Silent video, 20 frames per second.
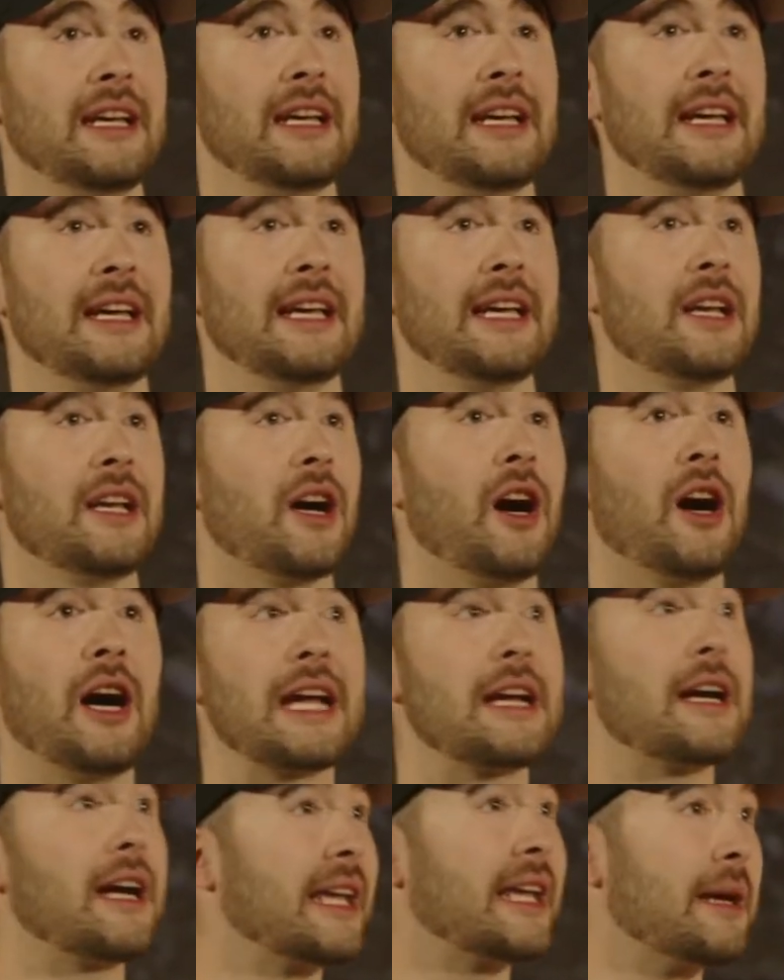in, I
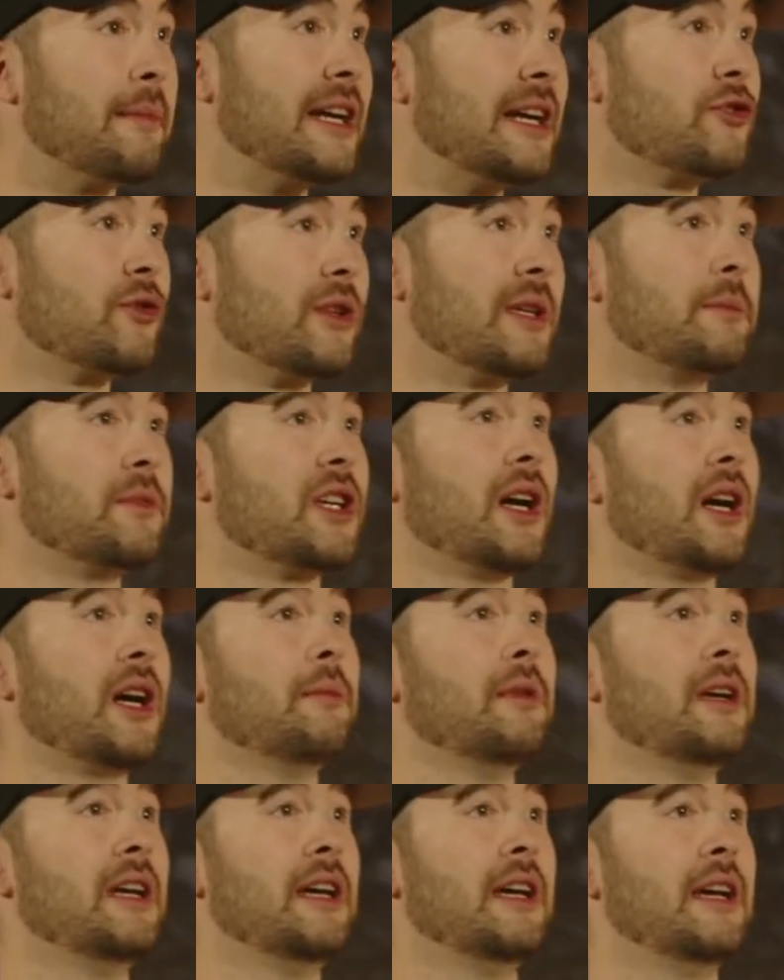got to get my dream job.
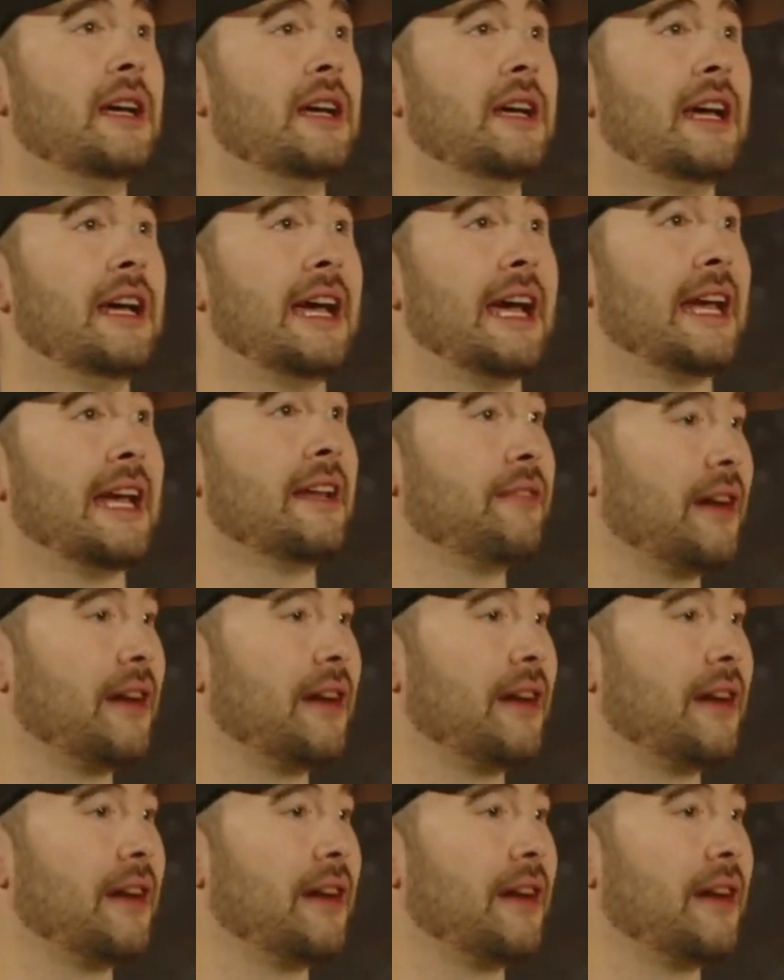And if I